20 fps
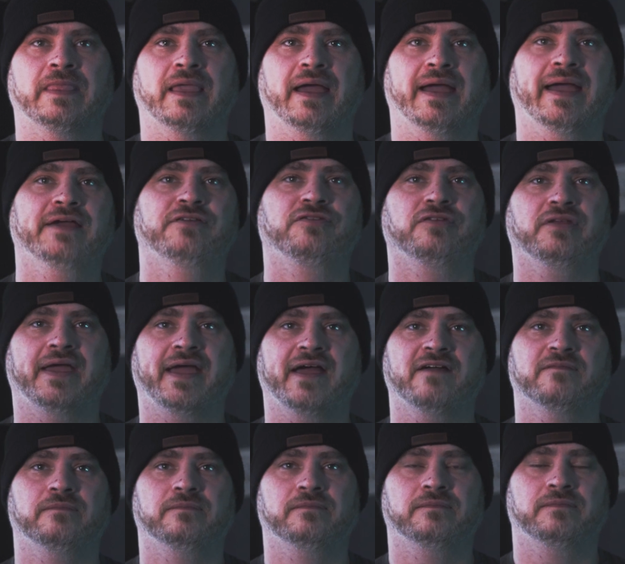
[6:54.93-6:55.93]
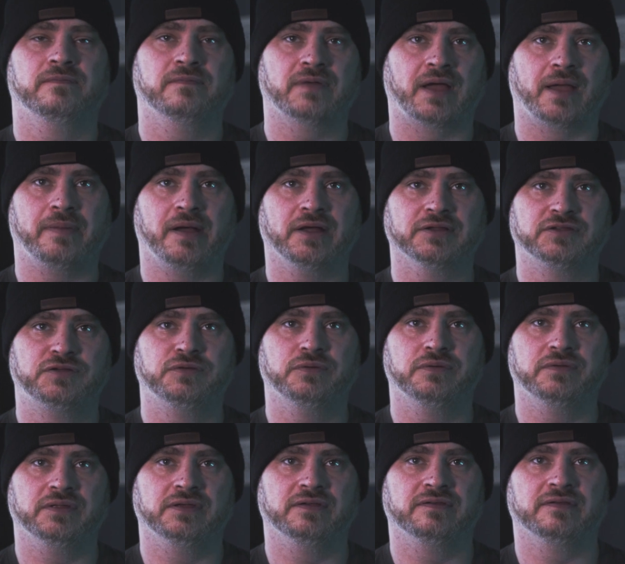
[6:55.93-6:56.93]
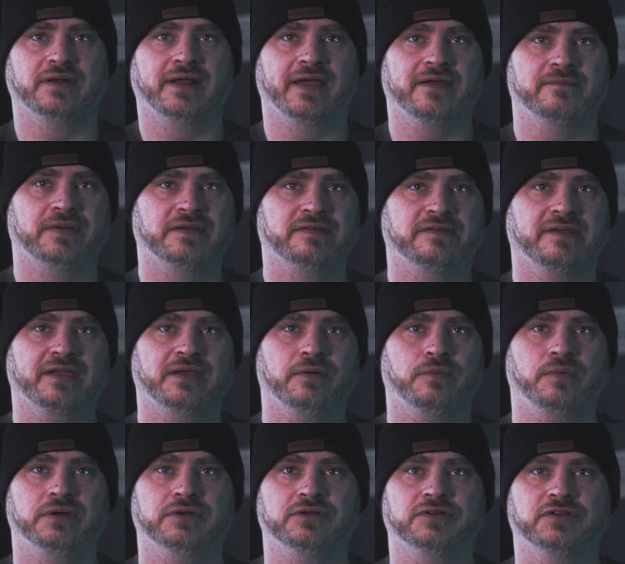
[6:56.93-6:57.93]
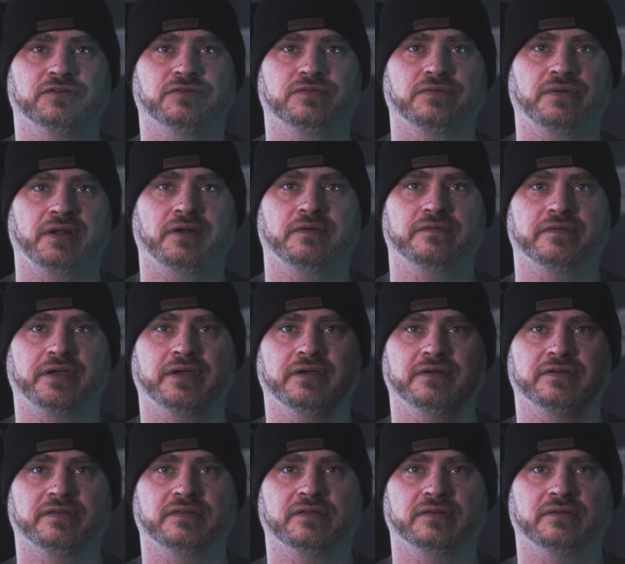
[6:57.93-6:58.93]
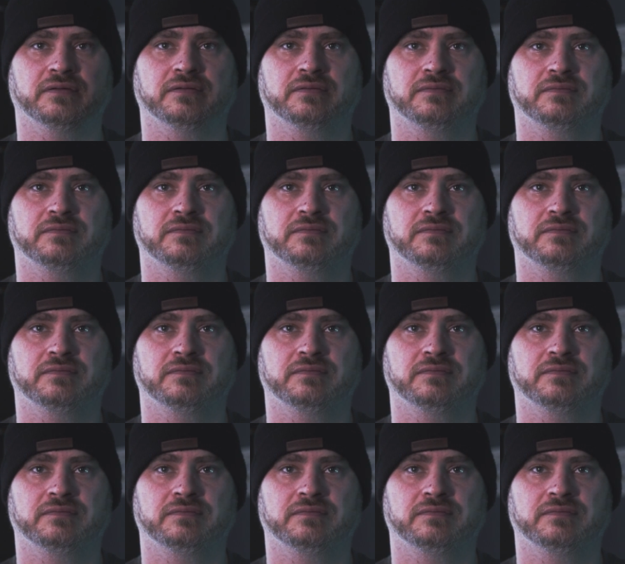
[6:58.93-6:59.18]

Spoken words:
I bought 2 of these, and I have my second one just right over here to the